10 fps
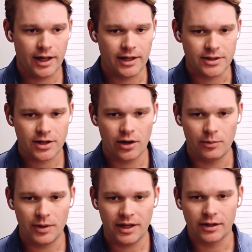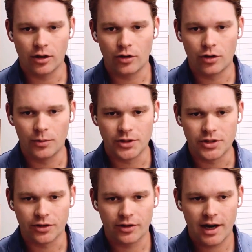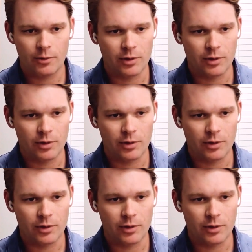And so being local boots in the ground,